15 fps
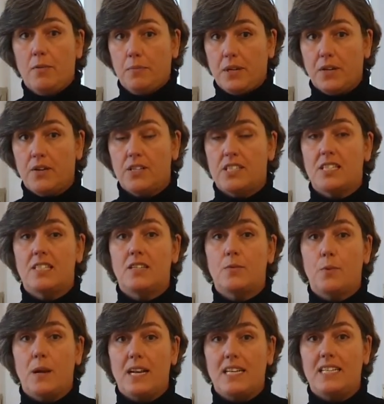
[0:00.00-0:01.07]
because it's a
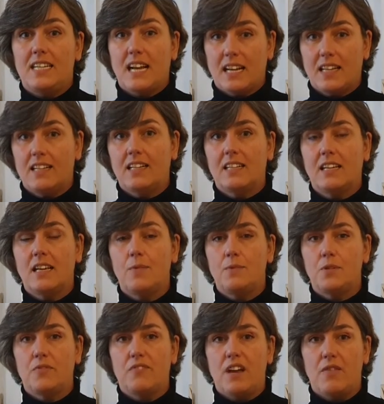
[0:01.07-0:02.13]
wind jacket, it keeps
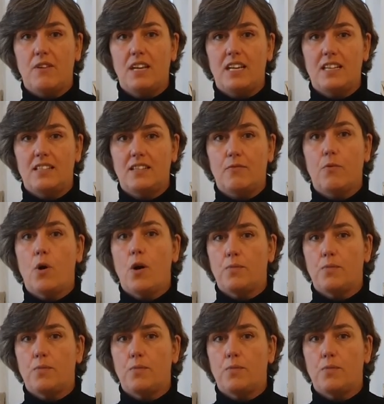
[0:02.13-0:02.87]
you very easy warm.